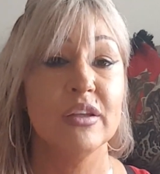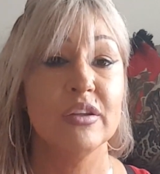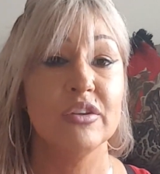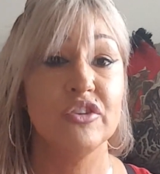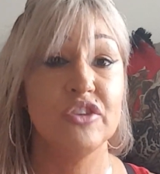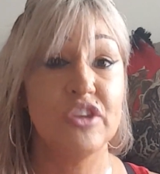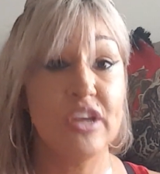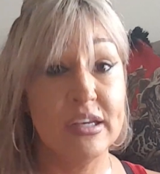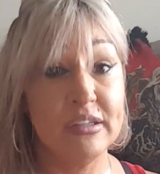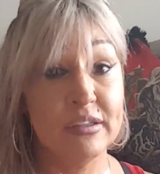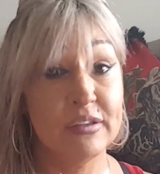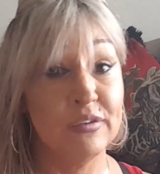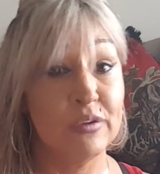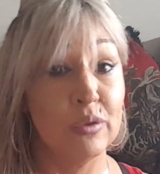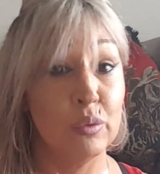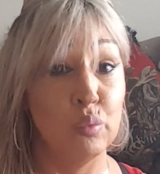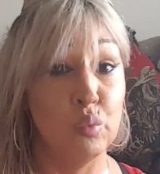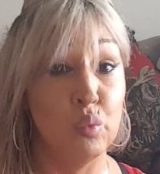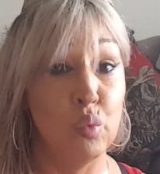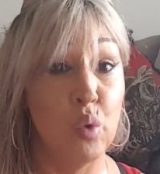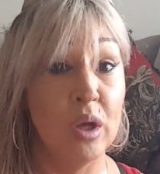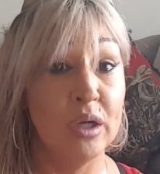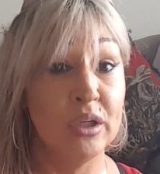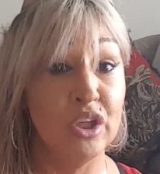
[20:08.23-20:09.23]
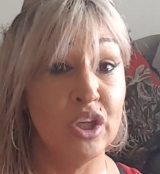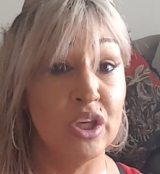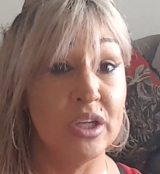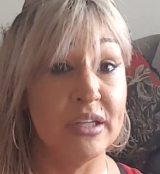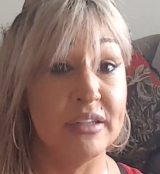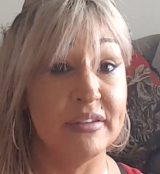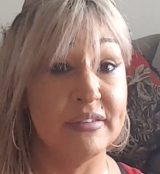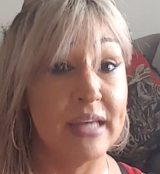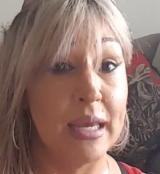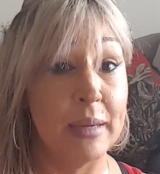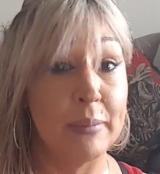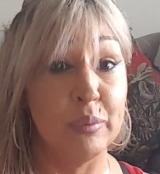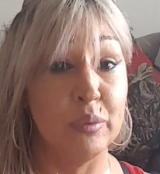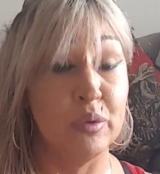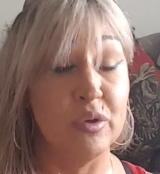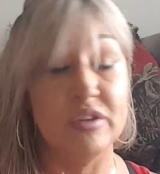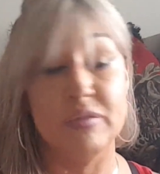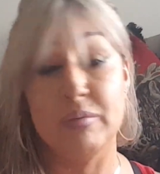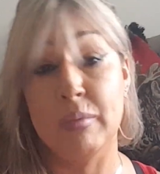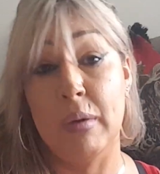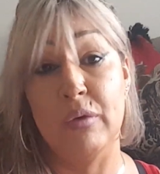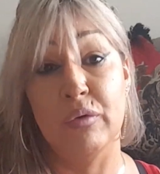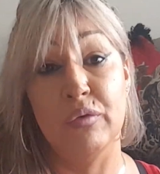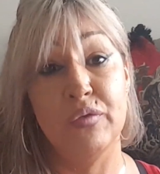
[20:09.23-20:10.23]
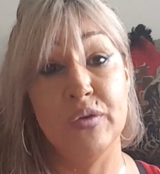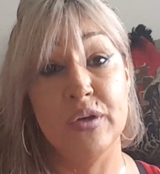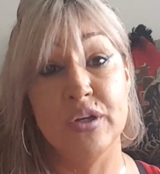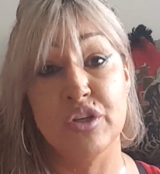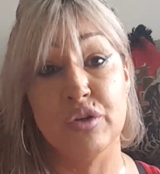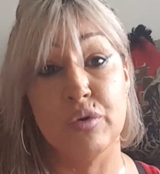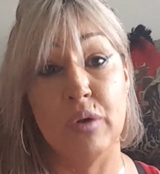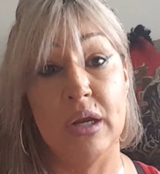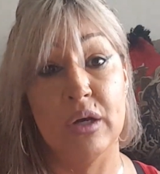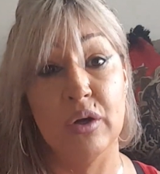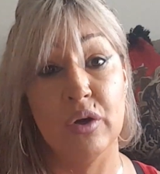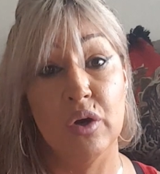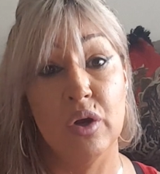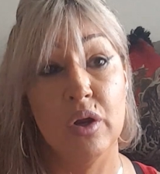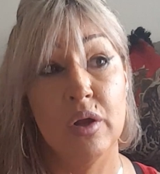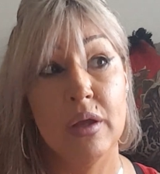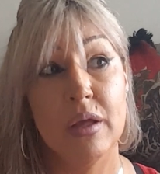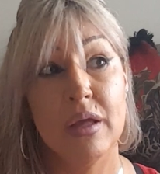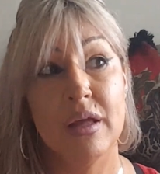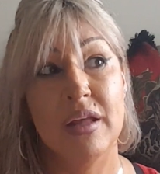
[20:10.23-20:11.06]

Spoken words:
Just one good example is my refrigerator.